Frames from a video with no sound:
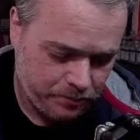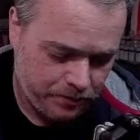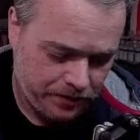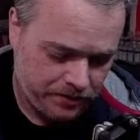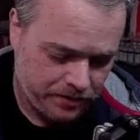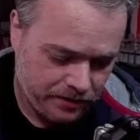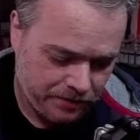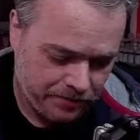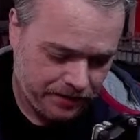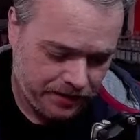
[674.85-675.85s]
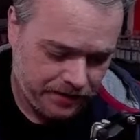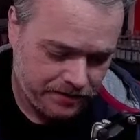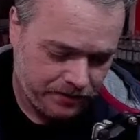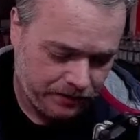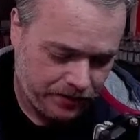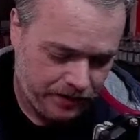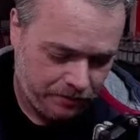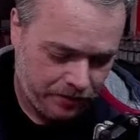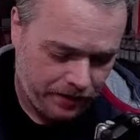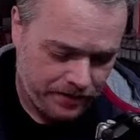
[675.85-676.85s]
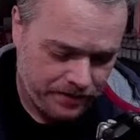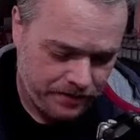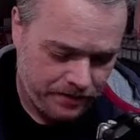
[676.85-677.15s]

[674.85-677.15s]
wick job and get it to lay right.